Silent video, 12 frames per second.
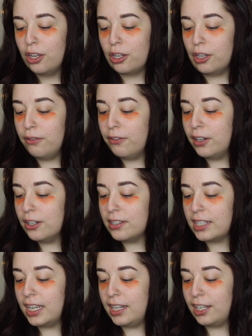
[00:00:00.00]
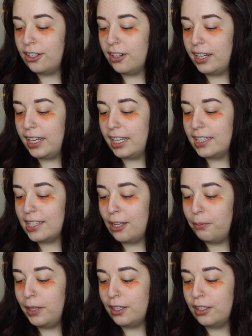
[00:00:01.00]
good for your skin ingredients,
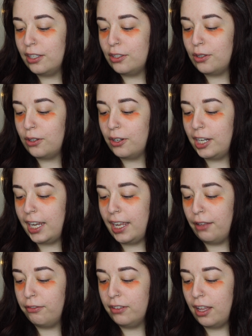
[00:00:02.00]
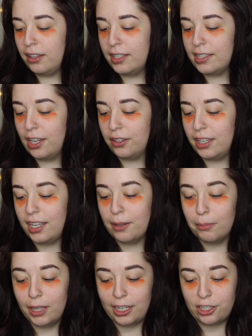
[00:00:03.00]
helping to create a flawless, healthy
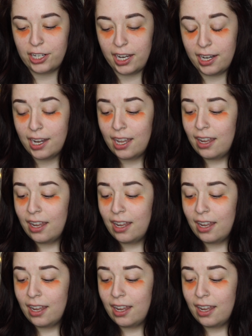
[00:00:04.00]
complexion.